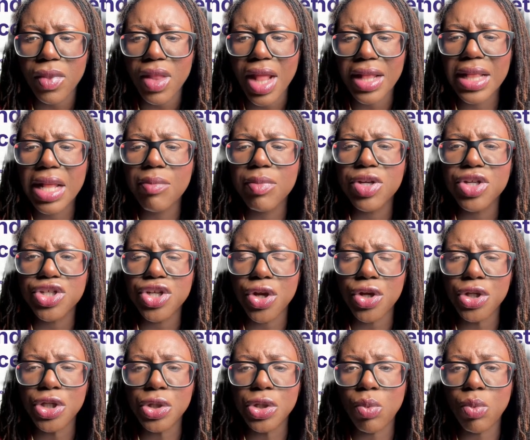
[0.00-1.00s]
let me show
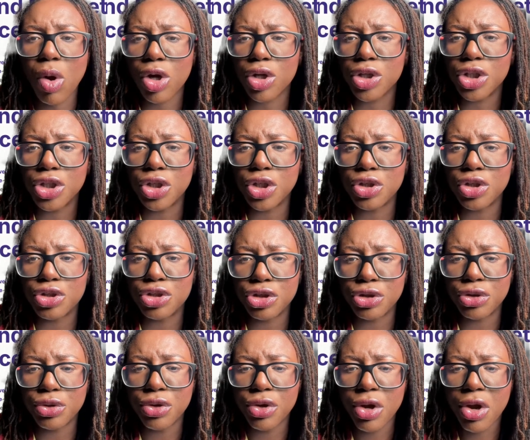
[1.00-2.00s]
you what you could
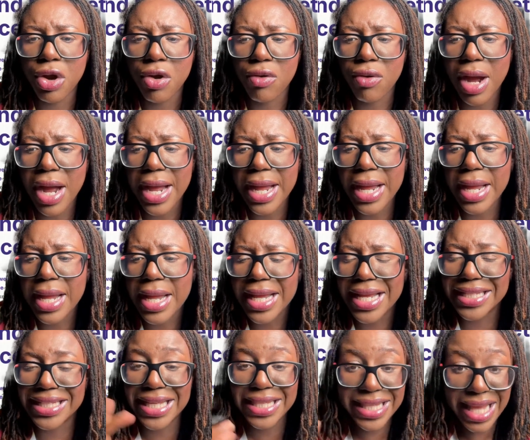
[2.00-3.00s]
do, right?
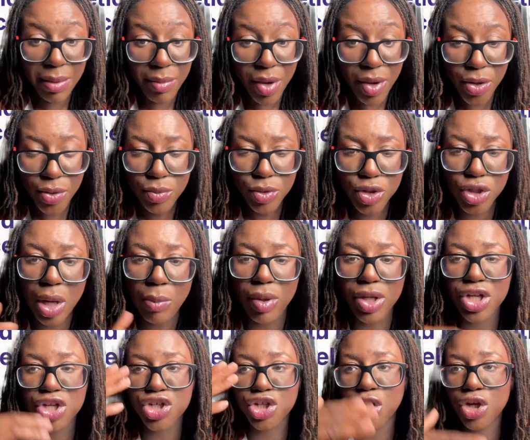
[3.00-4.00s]
Is the demo. So I'm
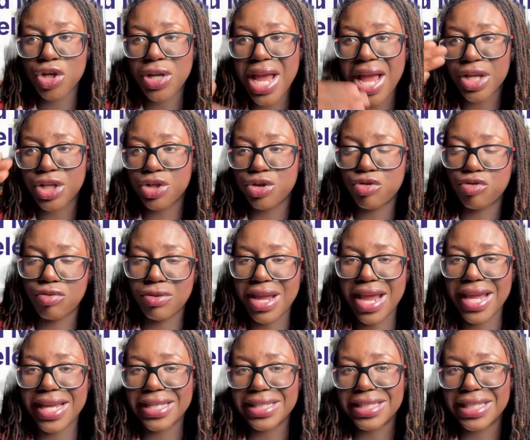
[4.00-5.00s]
going to show you how you
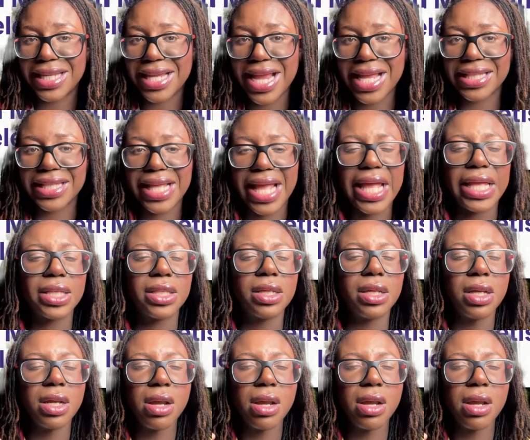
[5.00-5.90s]
create it, and then